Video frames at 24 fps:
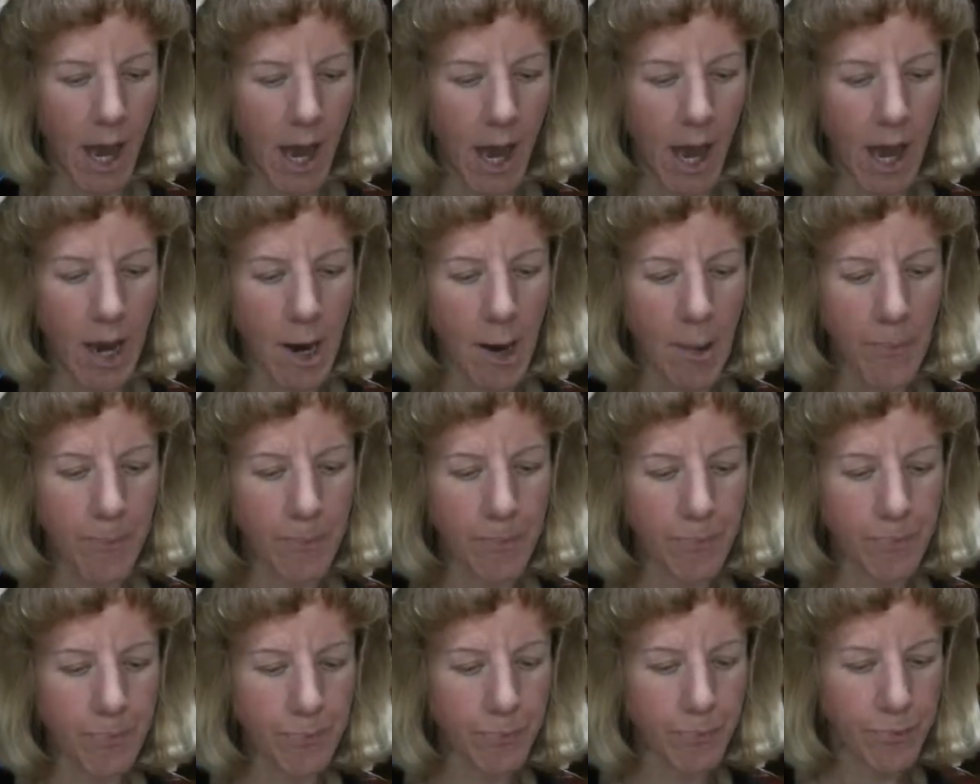
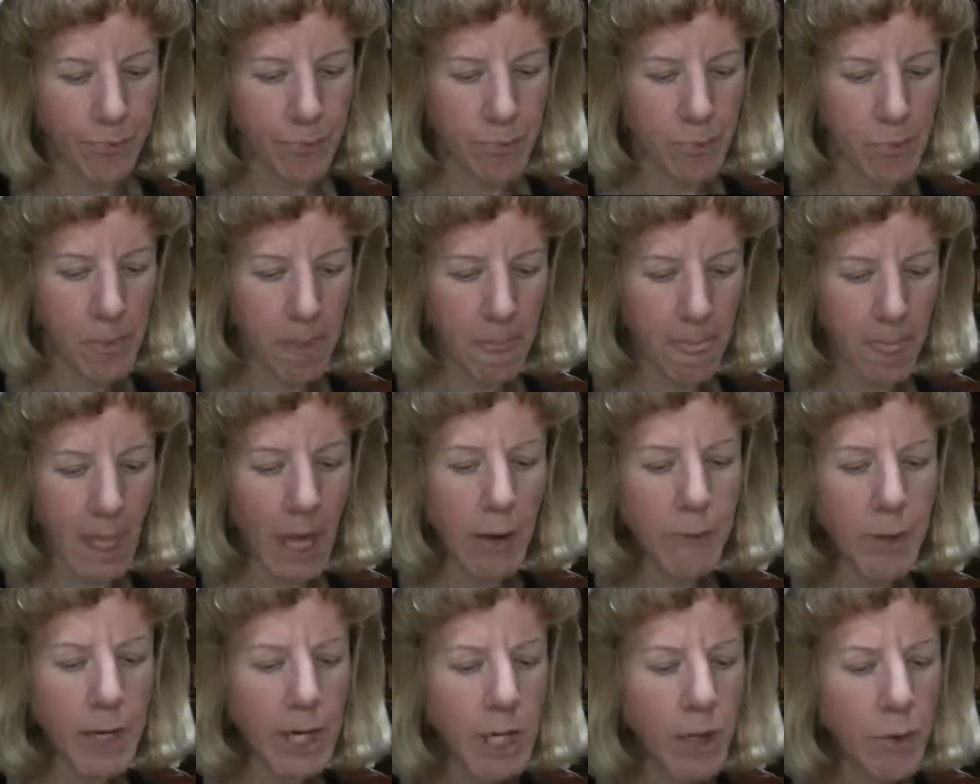
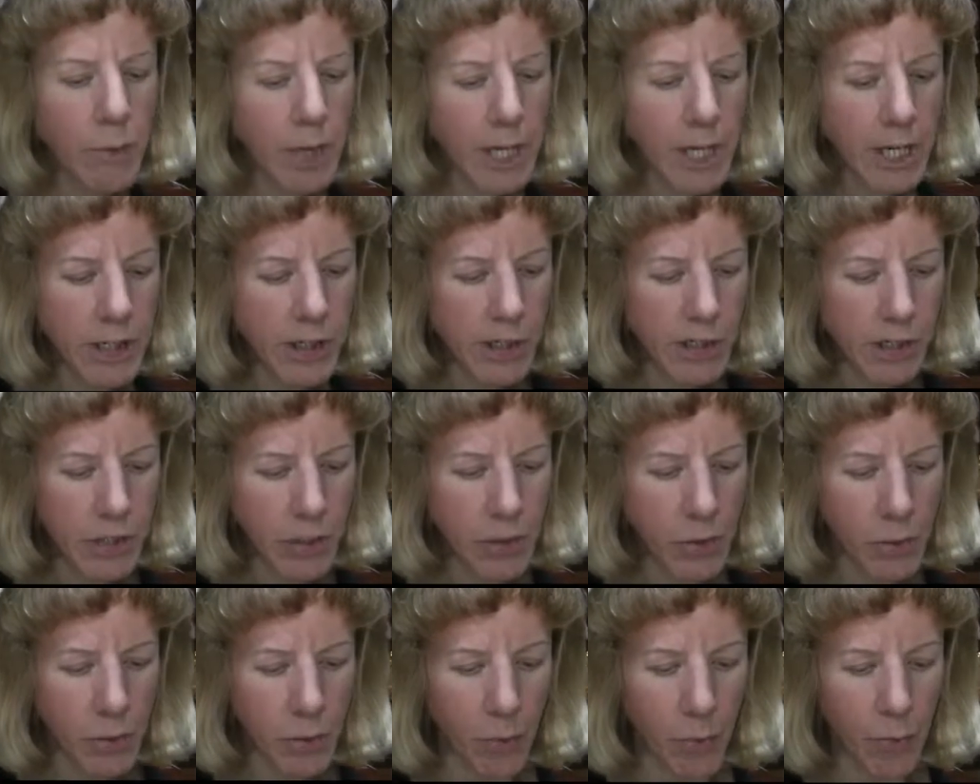And what you want to
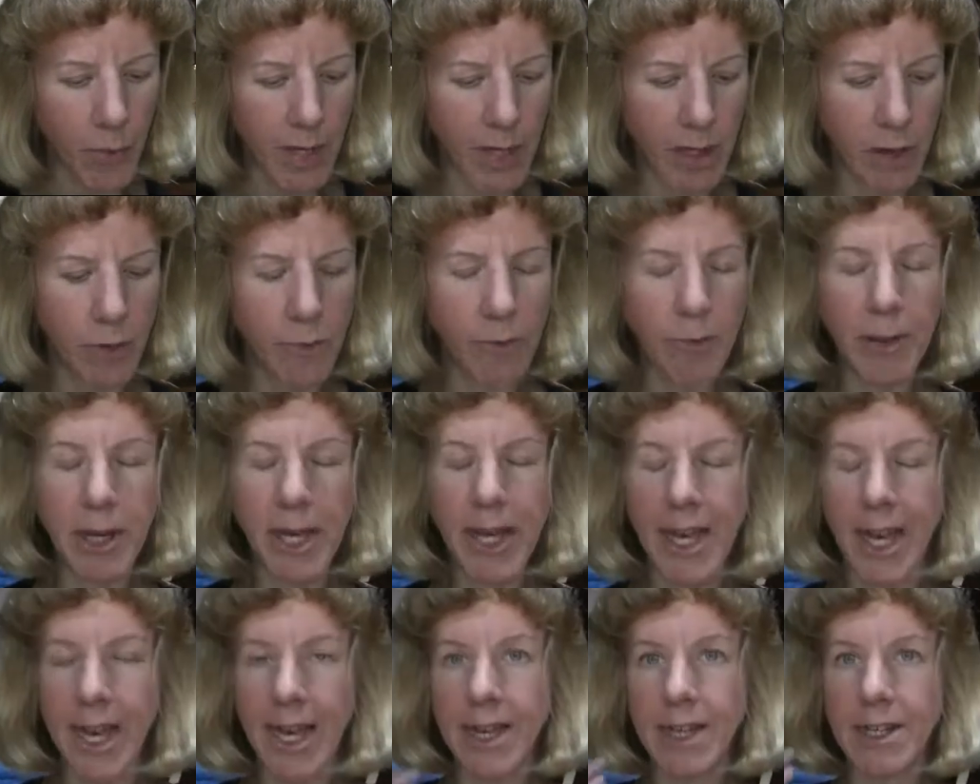do when you
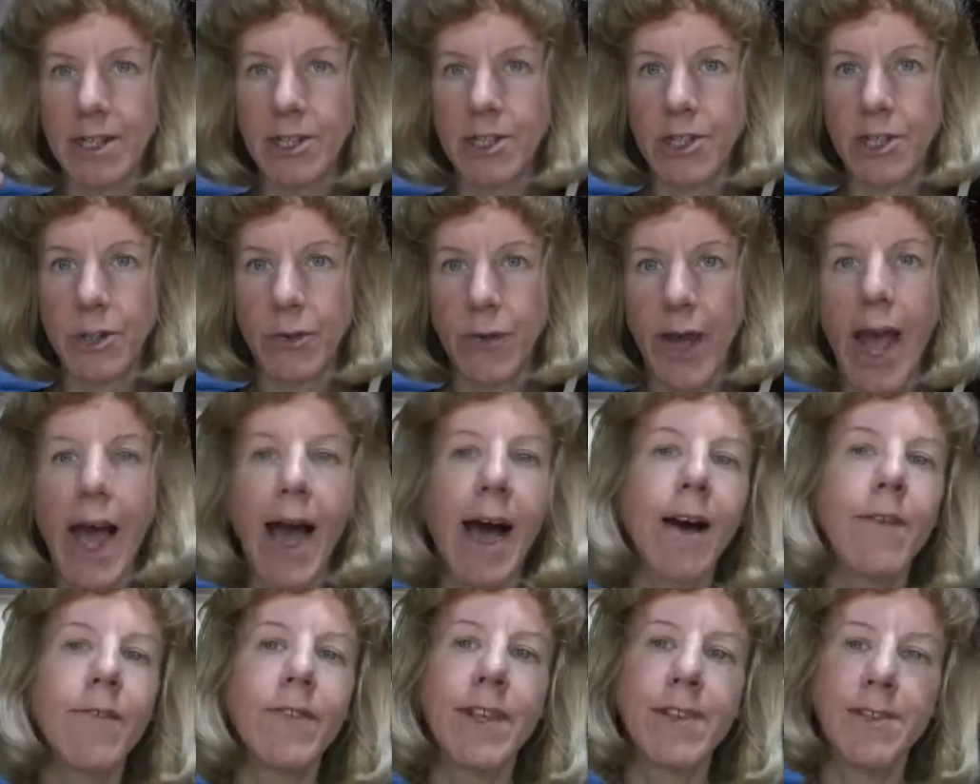begin to
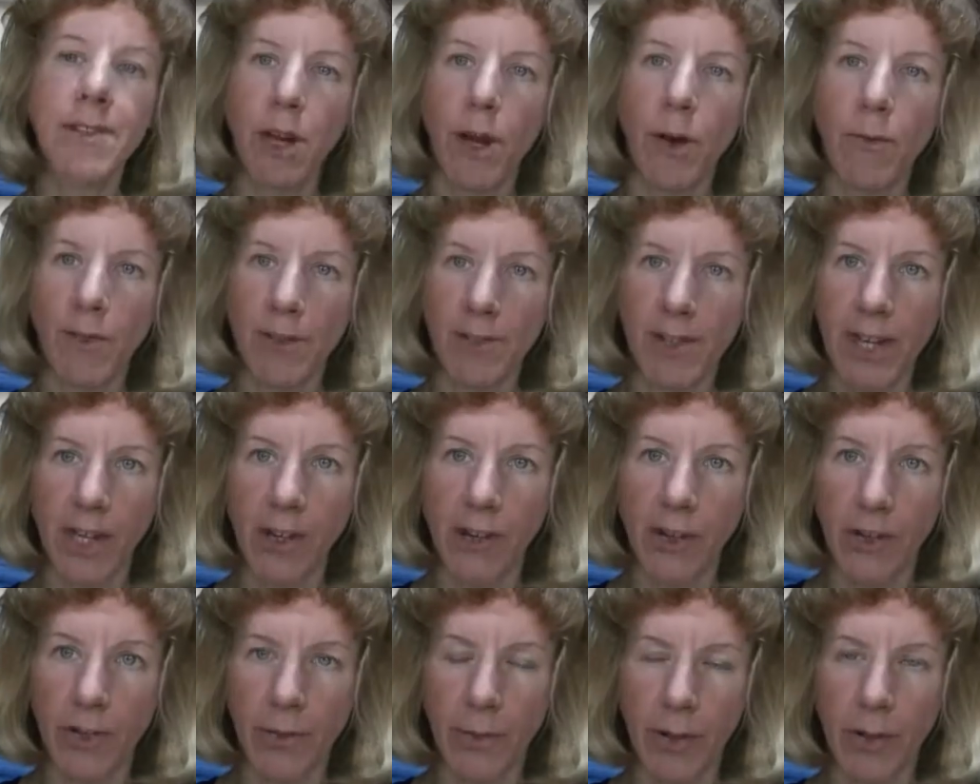have these
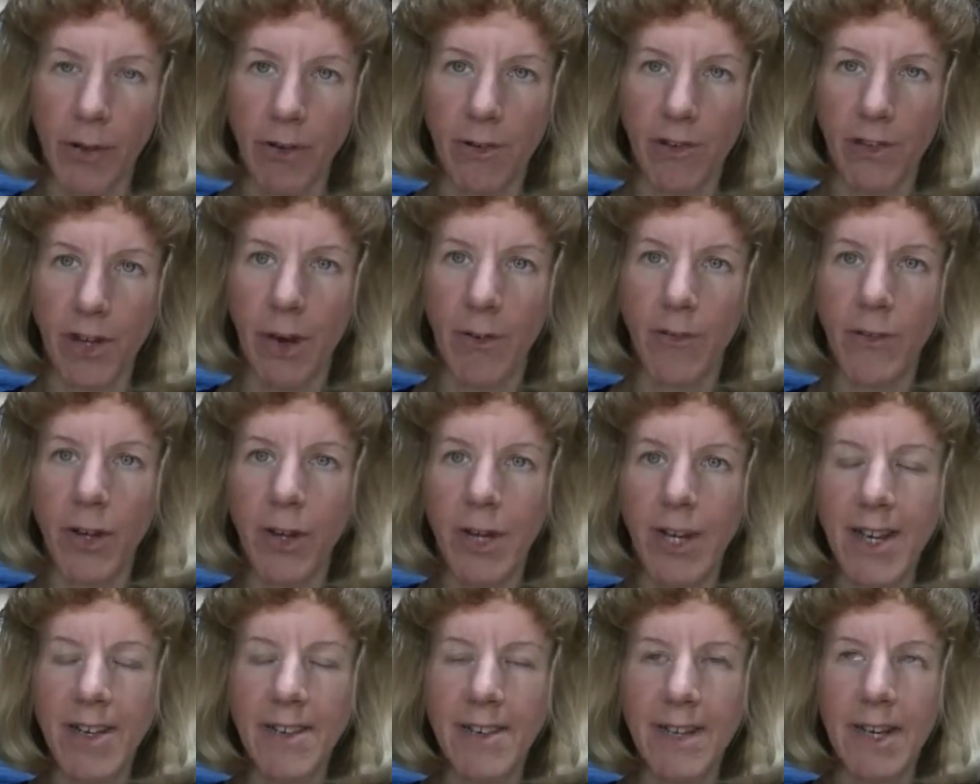conversations with yourself, you
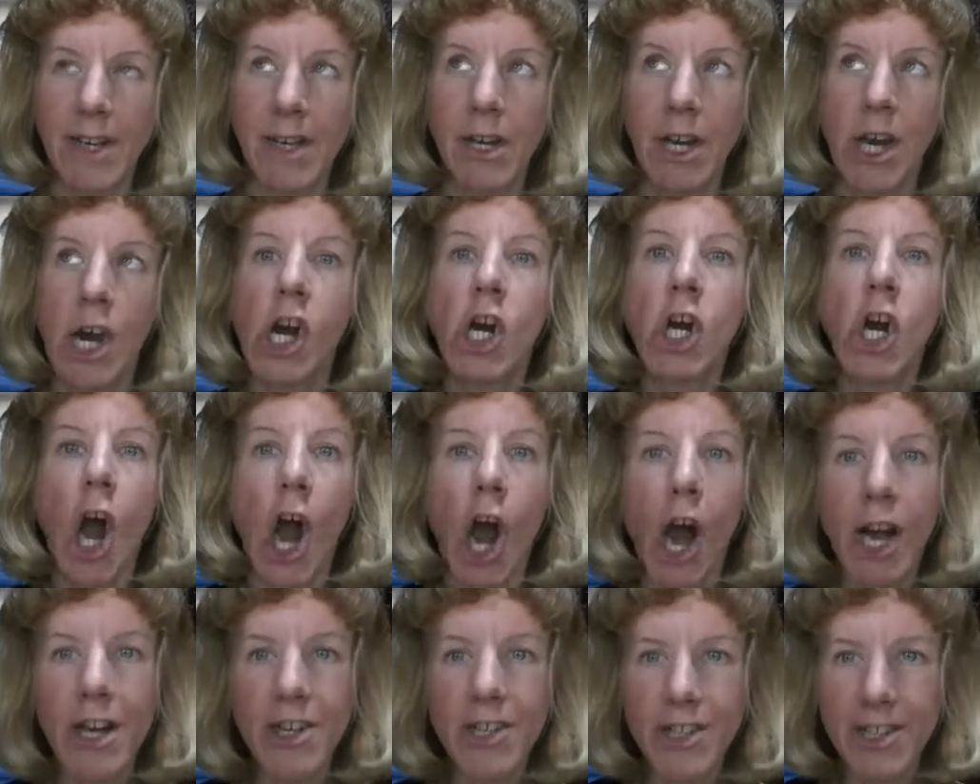need to
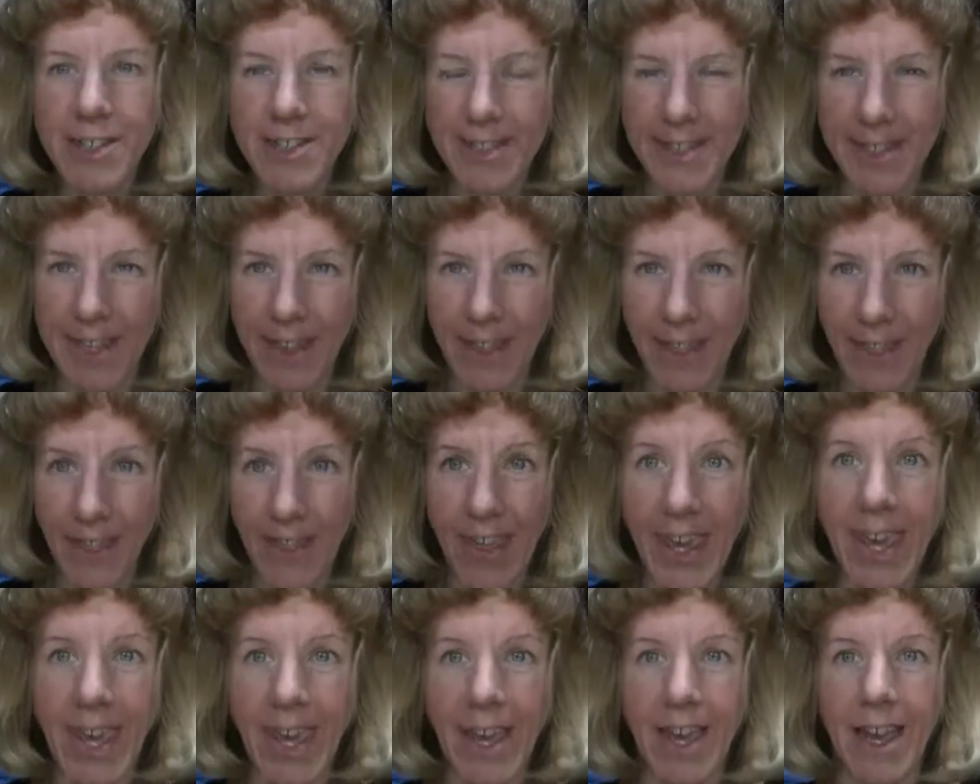consciously
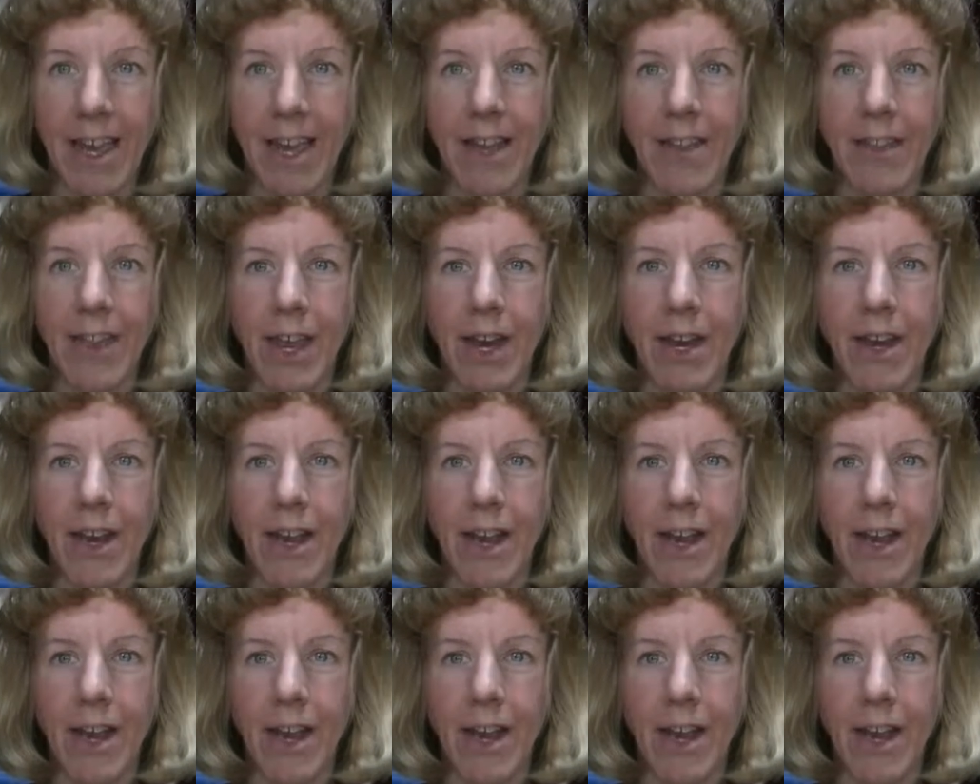think that